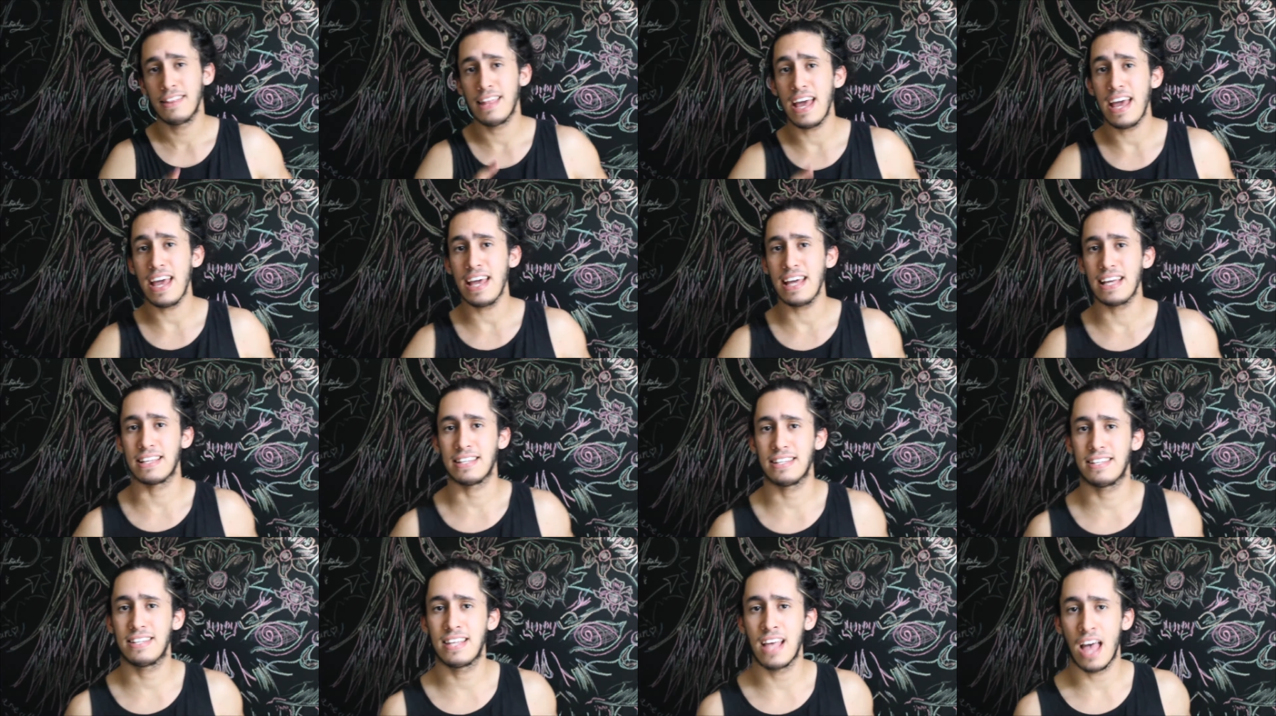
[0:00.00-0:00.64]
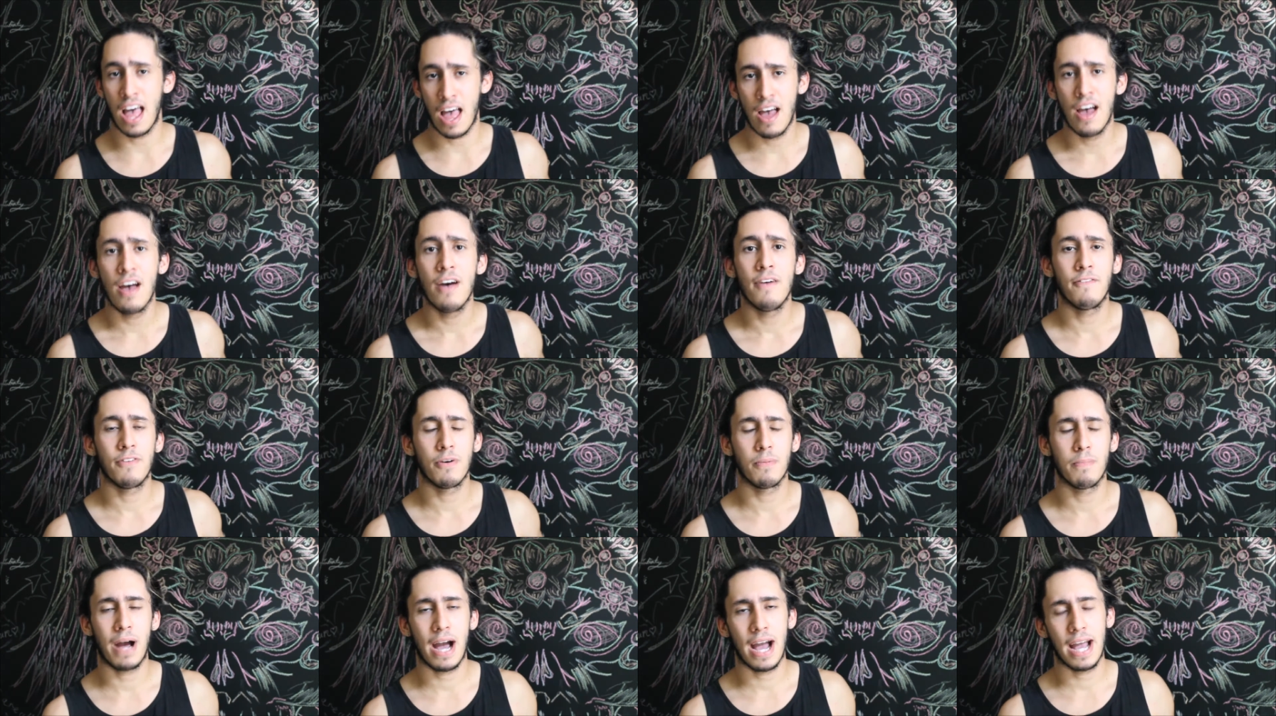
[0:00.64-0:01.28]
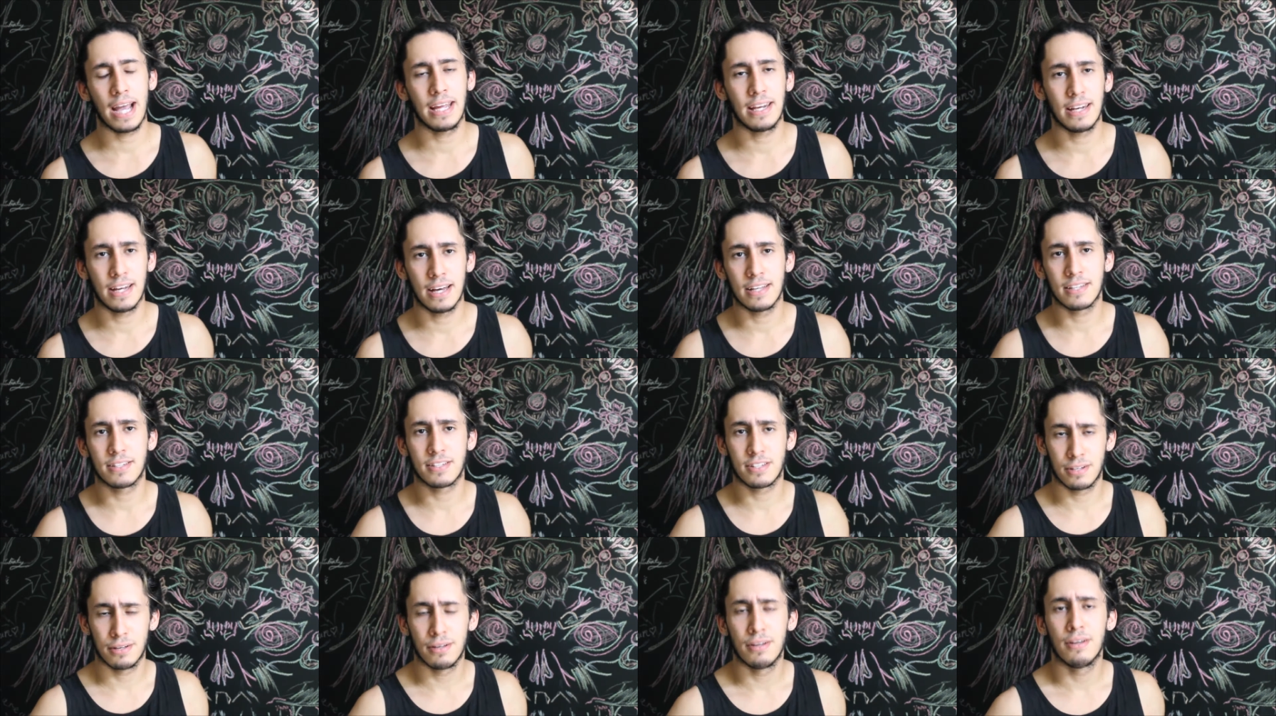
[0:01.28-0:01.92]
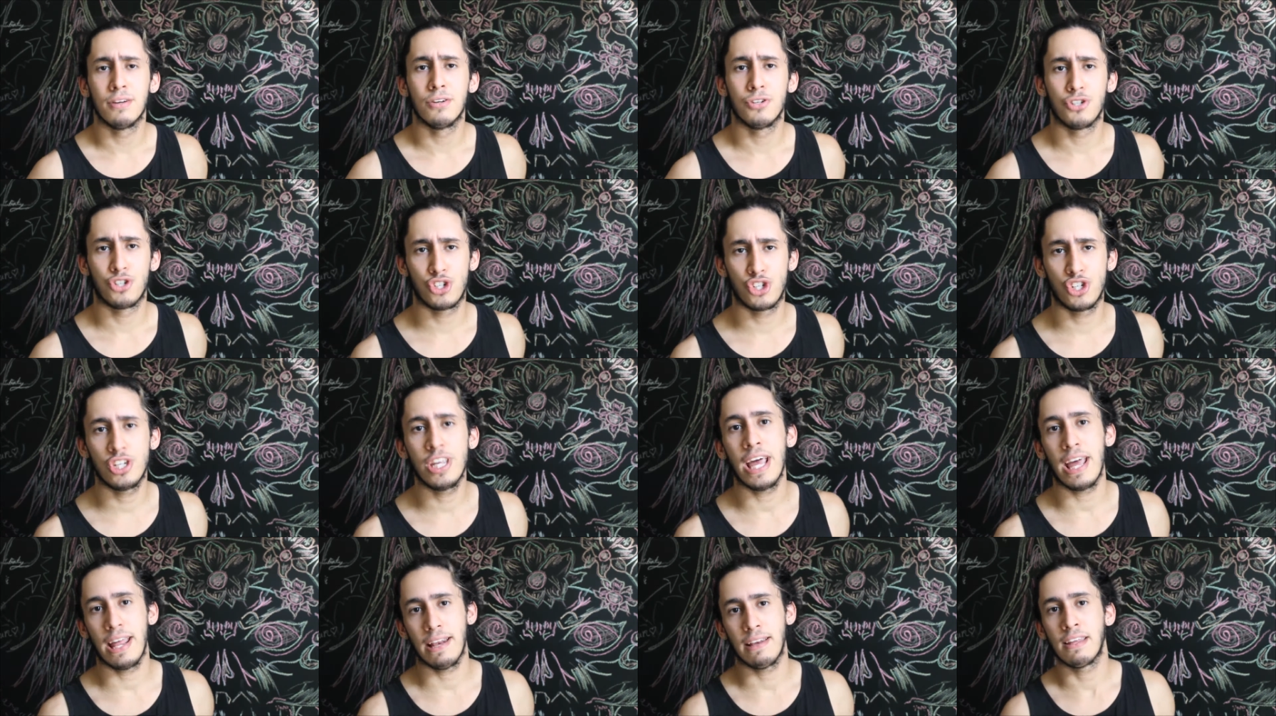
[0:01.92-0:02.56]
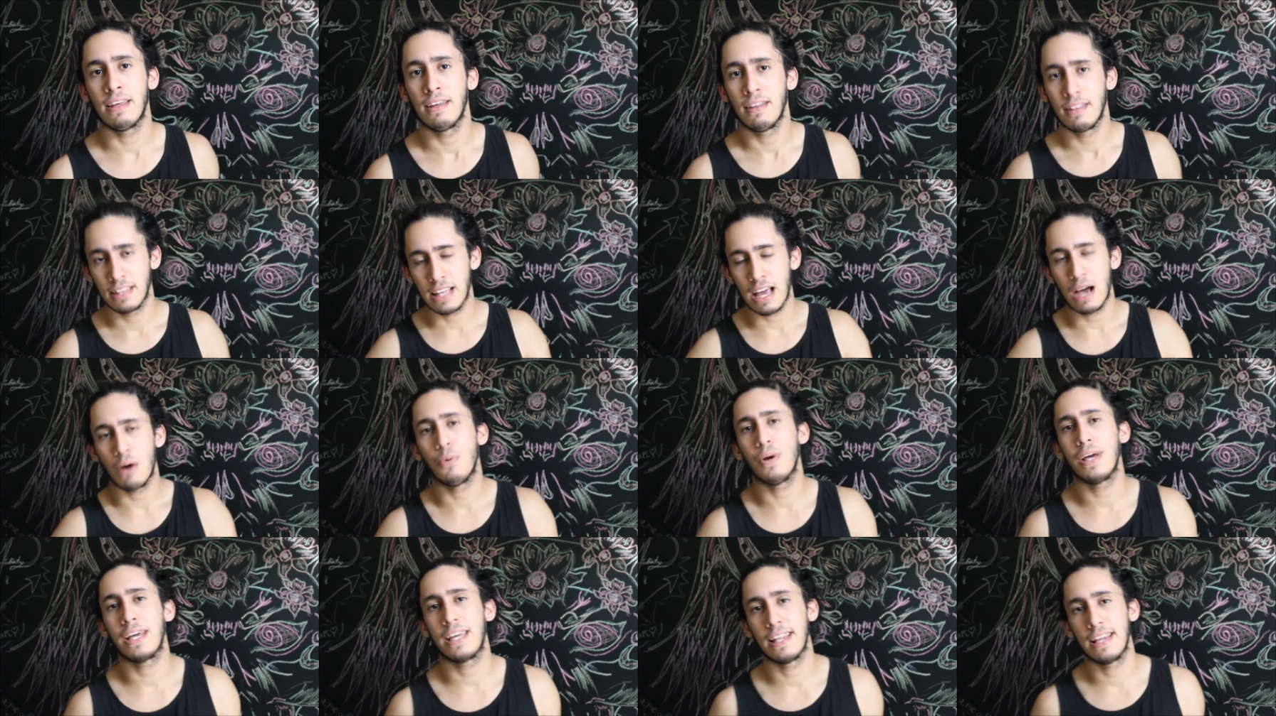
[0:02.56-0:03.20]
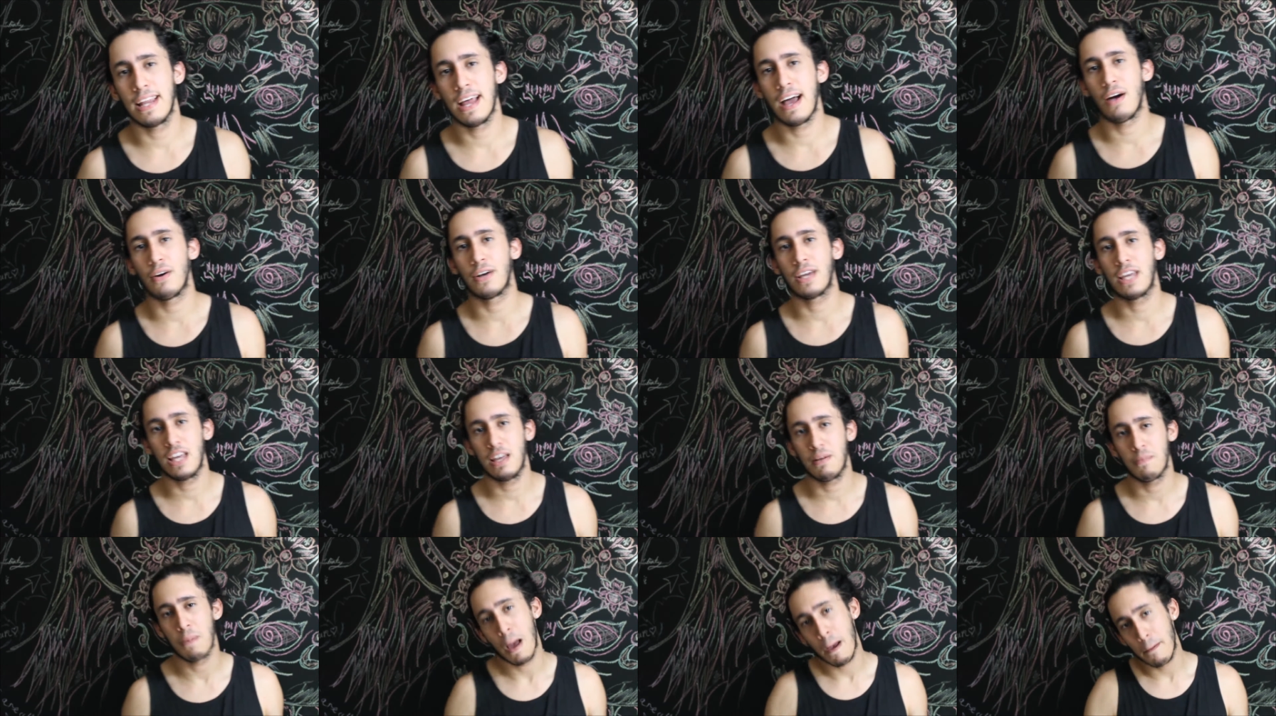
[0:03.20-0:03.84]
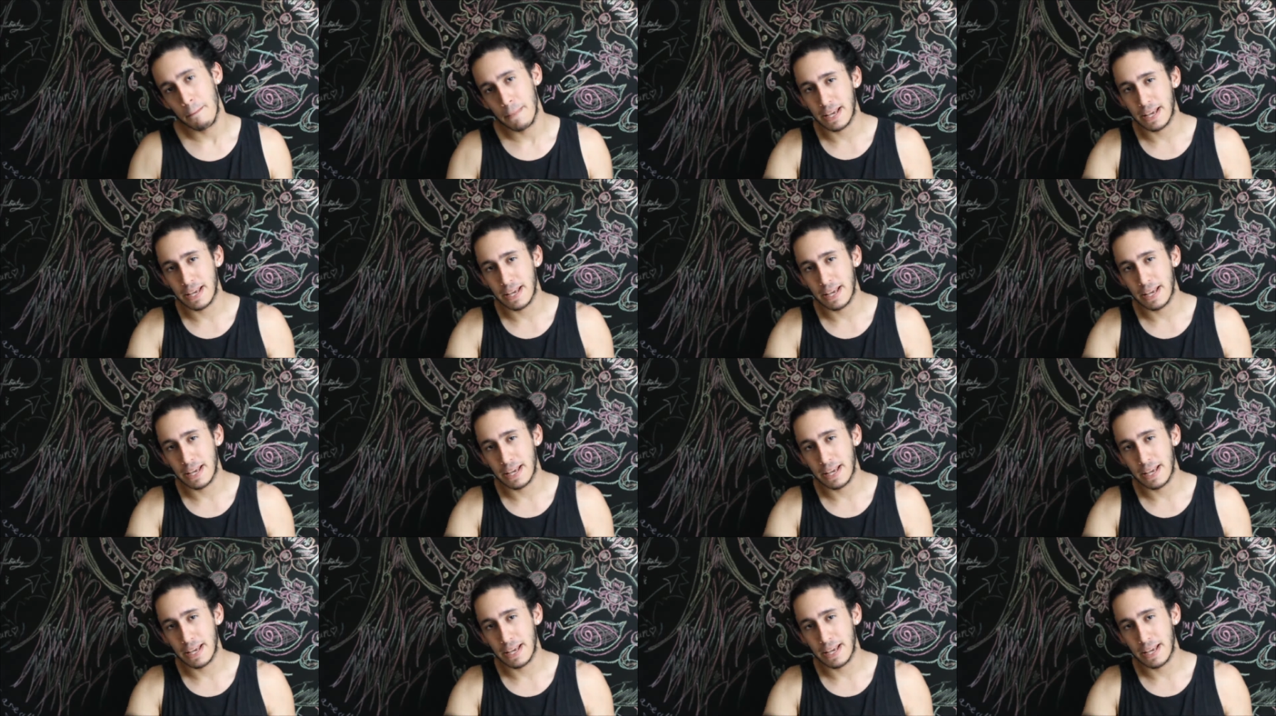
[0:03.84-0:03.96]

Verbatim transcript: thanks for buying us shit that we can now keep.